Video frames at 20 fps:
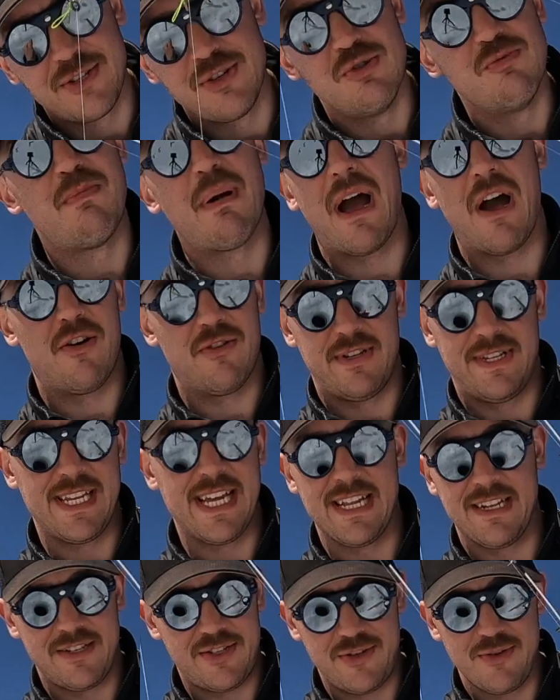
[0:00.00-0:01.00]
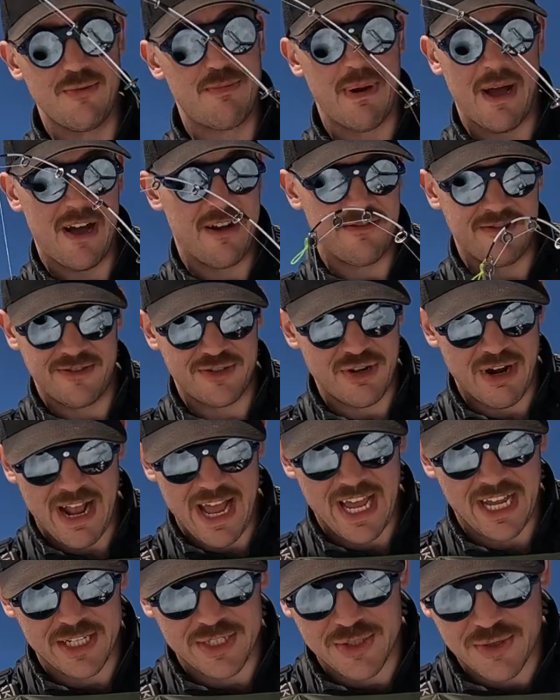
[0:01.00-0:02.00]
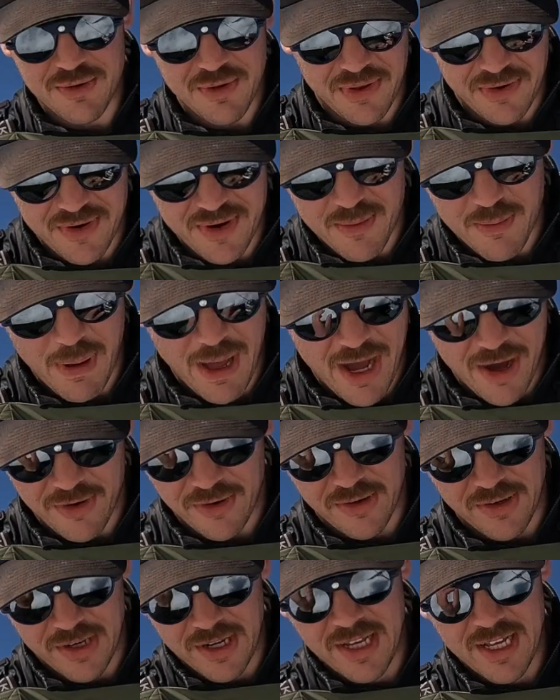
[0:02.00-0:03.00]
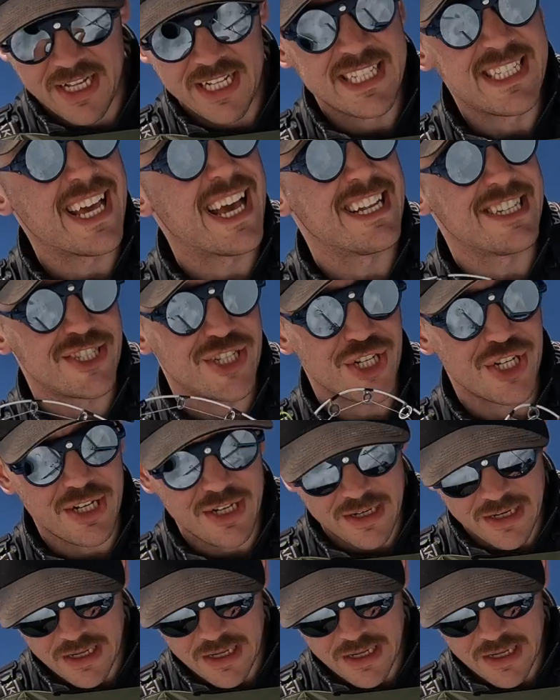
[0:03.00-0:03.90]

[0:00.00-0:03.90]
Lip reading: 2 pound drag, 2-3 pound tension.